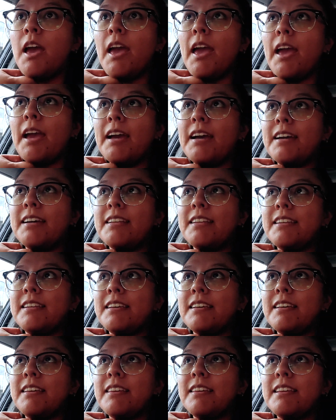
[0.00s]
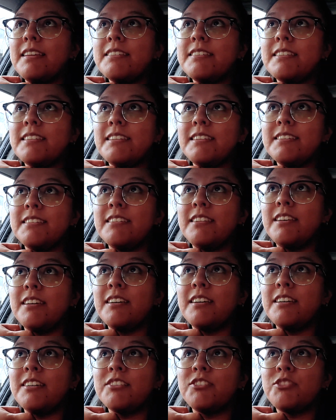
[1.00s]
and this is
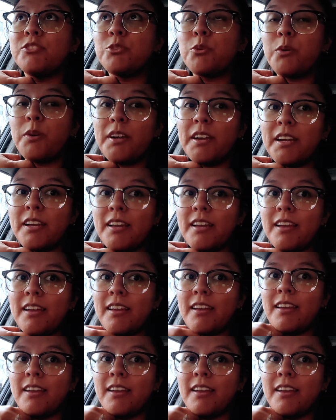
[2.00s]
the historic